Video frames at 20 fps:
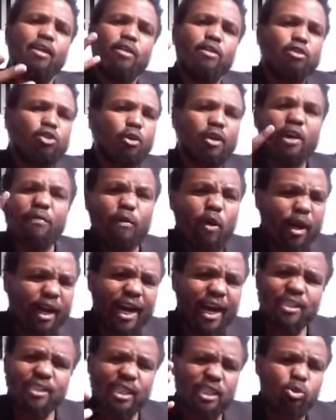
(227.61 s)
So he
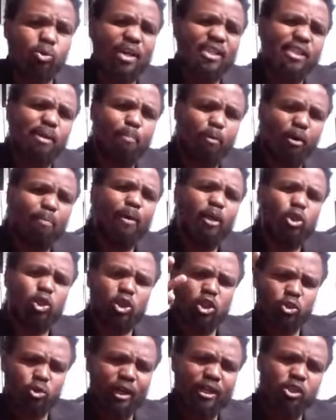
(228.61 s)
forgets. That's why he's a proper
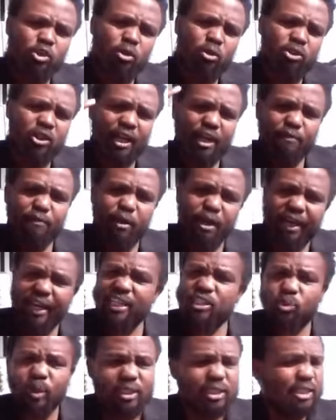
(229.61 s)
toy soldier. He
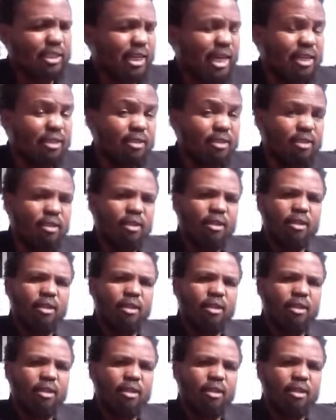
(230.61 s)
forgets what he says.